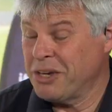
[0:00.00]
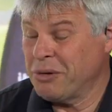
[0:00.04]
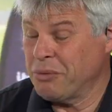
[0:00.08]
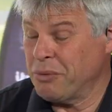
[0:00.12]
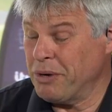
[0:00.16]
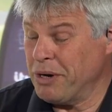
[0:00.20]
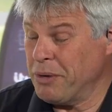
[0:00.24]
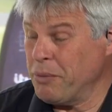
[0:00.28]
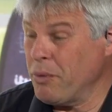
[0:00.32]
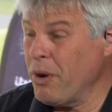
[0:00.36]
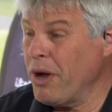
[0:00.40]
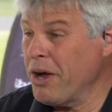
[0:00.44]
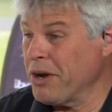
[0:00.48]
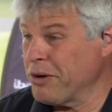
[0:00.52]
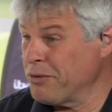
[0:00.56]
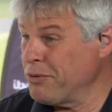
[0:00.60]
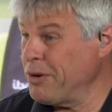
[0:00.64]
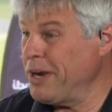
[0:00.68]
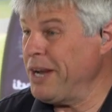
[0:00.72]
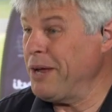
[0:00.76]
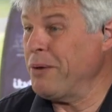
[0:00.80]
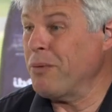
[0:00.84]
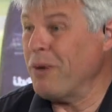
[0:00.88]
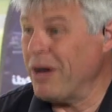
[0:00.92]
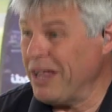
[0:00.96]
Well, it worked
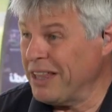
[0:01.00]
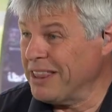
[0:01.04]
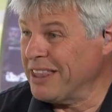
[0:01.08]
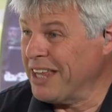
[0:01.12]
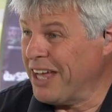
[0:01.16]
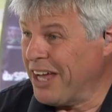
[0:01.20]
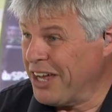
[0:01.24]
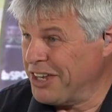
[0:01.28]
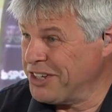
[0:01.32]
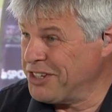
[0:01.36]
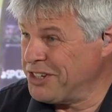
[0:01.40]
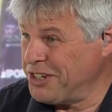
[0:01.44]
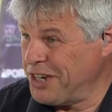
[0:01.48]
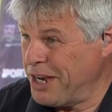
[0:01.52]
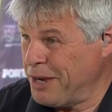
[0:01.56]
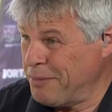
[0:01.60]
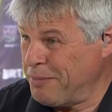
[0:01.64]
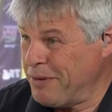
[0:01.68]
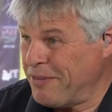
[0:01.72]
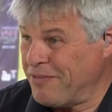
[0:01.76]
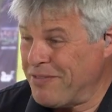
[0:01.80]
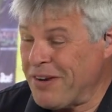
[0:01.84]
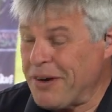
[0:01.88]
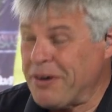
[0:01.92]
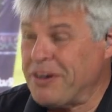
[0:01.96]
really well last year,
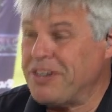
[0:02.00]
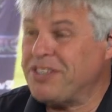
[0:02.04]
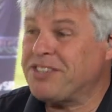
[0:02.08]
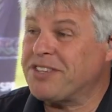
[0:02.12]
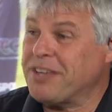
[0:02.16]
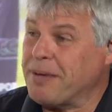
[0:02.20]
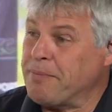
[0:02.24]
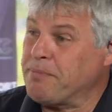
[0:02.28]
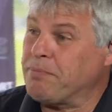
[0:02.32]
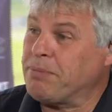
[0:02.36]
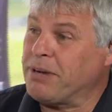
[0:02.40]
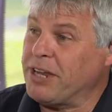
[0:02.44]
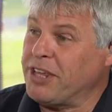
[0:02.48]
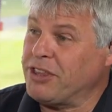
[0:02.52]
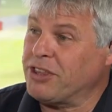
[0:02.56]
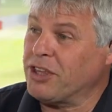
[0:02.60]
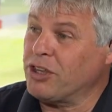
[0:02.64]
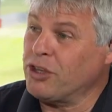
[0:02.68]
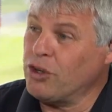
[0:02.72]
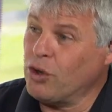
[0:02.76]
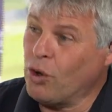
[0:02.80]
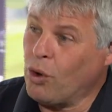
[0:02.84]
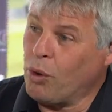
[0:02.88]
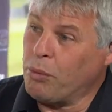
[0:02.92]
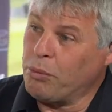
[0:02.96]
but very simply, the
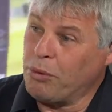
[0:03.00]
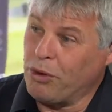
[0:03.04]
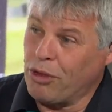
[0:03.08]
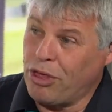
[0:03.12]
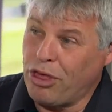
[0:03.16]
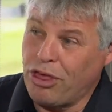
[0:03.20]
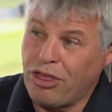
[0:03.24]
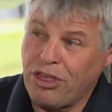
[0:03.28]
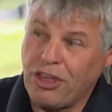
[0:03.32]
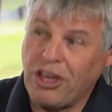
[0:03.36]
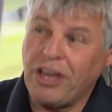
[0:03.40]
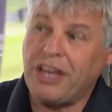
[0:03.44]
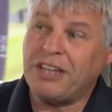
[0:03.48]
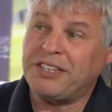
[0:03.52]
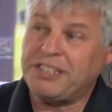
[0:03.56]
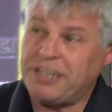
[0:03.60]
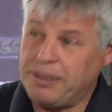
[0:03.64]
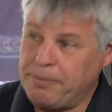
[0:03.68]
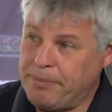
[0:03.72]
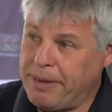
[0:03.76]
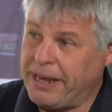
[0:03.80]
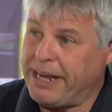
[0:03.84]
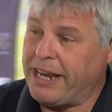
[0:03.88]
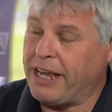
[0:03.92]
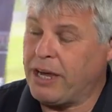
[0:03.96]
normal
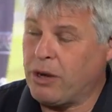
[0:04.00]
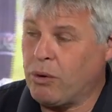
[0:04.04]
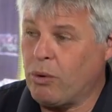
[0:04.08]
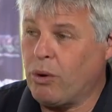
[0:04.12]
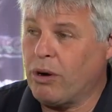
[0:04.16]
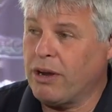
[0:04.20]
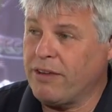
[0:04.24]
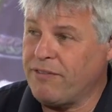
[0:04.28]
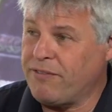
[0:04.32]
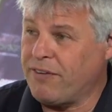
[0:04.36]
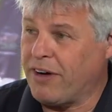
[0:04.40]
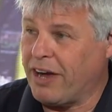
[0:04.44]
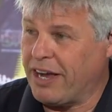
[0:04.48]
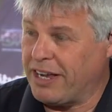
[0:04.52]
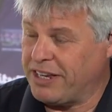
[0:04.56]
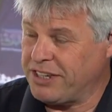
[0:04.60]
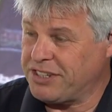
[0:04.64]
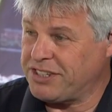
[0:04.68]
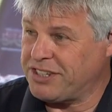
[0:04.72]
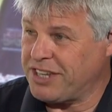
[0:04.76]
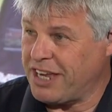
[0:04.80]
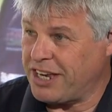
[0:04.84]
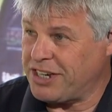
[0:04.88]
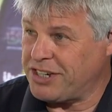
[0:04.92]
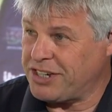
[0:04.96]
30-minute qualifying
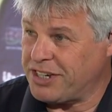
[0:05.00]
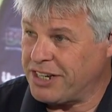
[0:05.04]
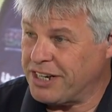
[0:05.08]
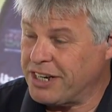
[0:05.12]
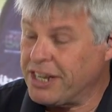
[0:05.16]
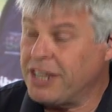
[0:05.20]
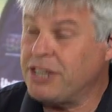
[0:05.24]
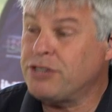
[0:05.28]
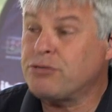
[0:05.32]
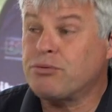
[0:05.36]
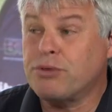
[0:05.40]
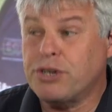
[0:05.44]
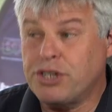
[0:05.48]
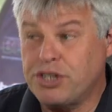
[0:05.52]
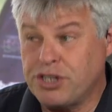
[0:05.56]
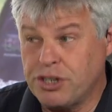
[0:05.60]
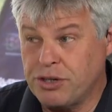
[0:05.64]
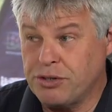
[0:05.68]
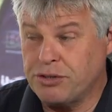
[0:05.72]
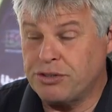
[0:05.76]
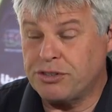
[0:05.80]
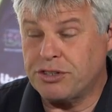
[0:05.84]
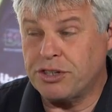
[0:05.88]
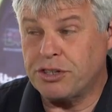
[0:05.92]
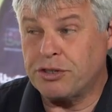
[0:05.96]
session is
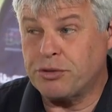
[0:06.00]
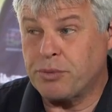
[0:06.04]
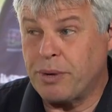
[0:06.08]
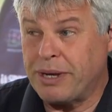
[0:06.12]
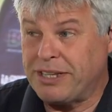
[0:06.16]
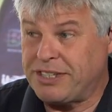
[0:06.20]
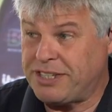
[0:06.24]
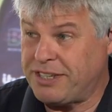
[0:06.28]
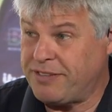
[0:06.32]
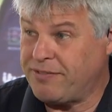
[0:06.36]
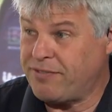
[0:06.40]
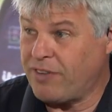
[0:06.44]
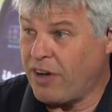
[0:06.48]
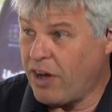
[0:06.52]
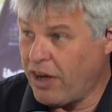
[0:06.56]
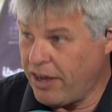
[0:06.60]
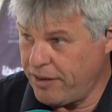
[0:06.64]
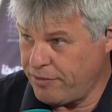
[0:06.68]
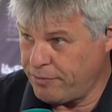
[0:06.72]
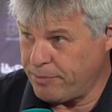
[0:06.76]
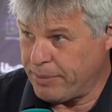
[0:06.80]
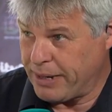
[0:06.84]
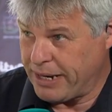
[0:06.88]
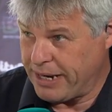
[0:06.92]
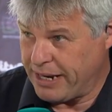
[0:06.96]
reduced to
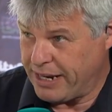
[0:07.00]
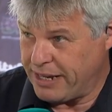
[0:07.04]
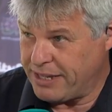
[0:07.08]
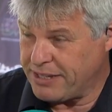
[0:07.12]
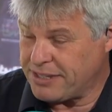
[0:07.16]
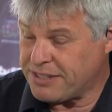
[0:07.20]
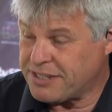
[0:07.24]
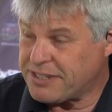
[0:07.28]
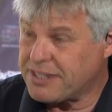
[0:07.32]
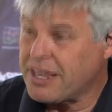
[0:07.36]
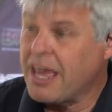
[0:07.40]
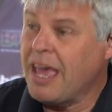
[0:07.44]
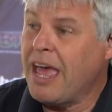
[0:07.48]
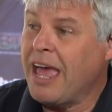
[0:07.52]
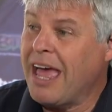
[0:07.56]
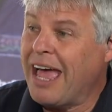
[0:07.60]
25 minutes.